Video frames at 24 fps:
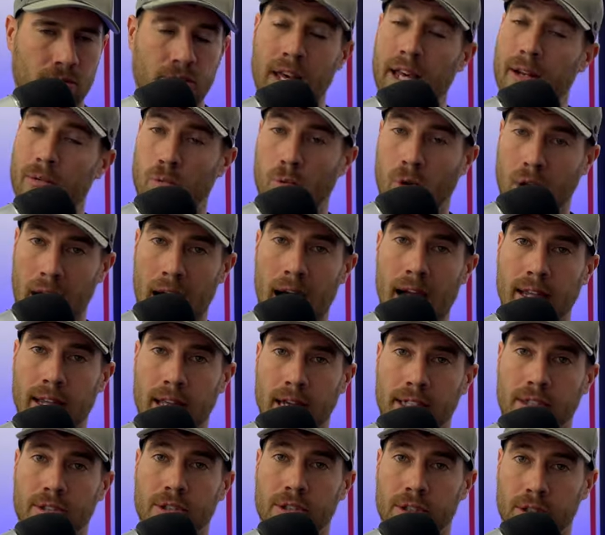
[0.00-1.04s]
that what I
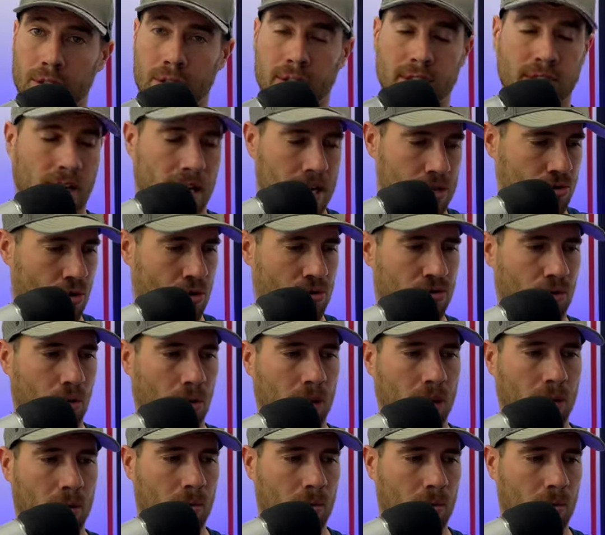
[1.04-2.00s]
like to do is hydrofoil and